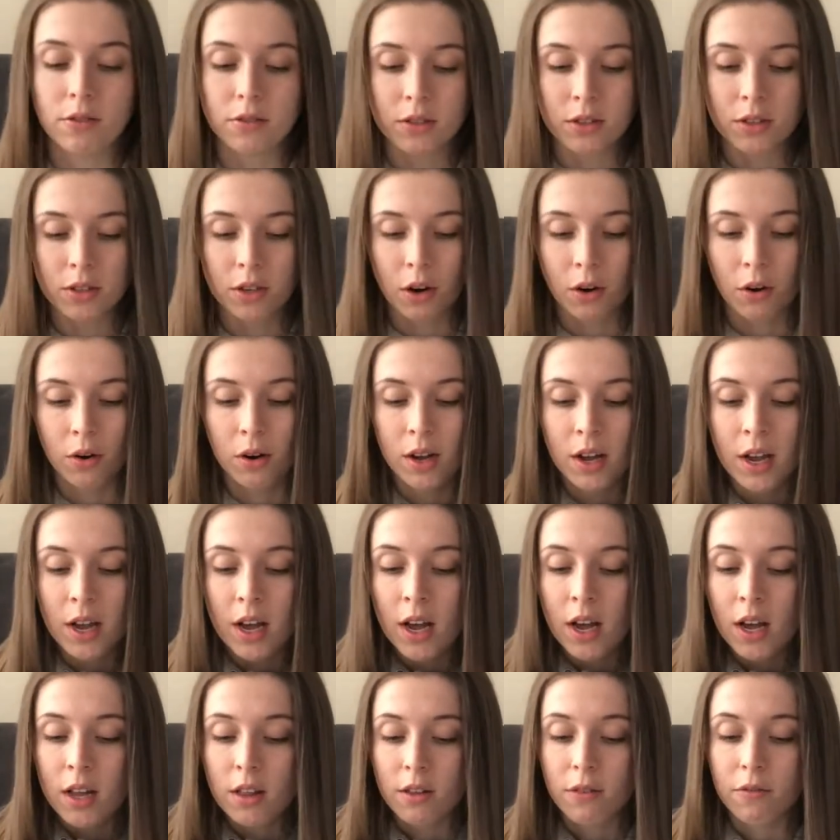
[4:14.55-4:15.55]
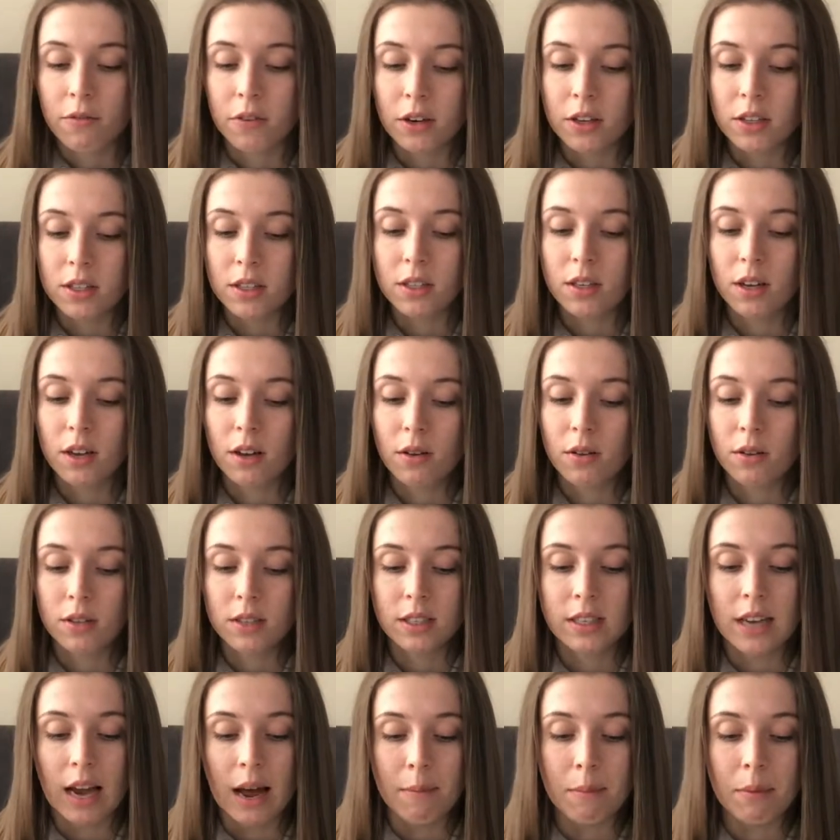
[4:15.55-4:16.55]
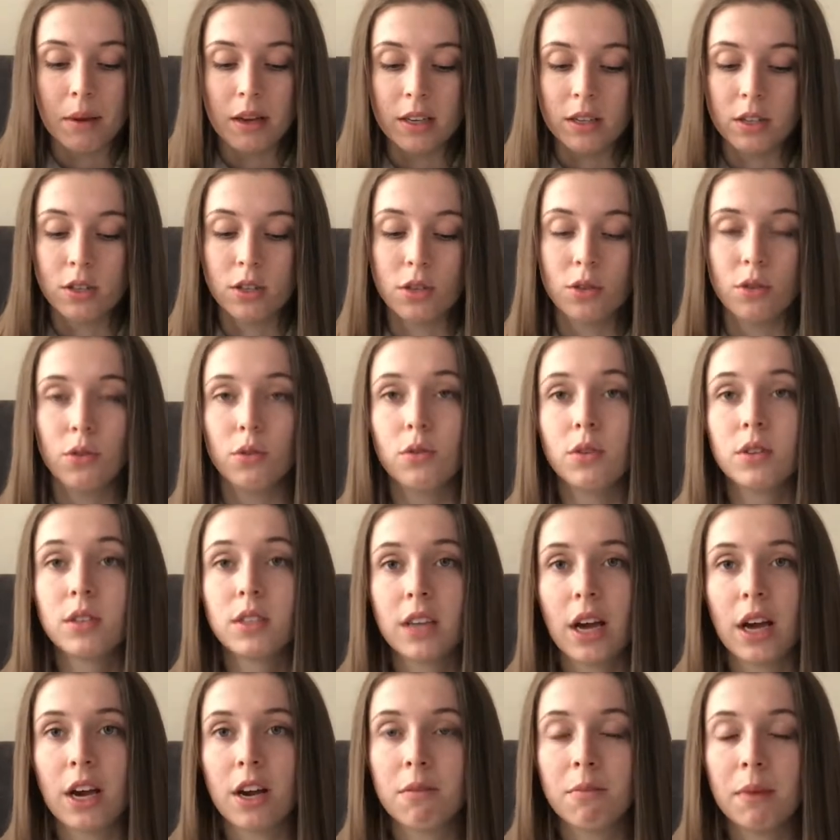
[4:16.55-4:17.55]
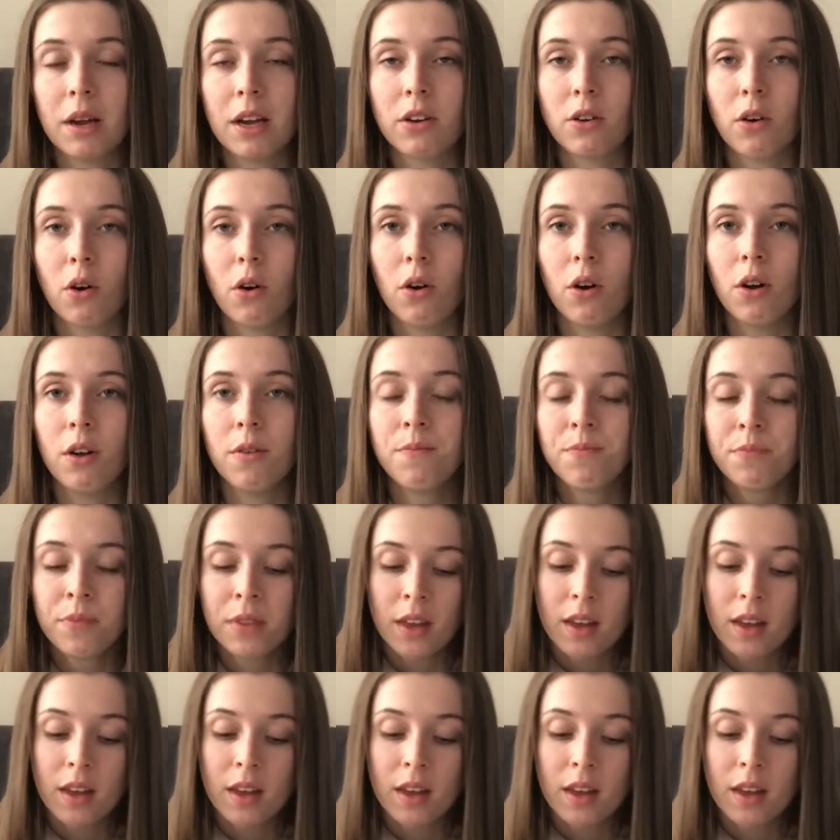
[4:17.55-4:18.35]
So the first step is to set your main goal,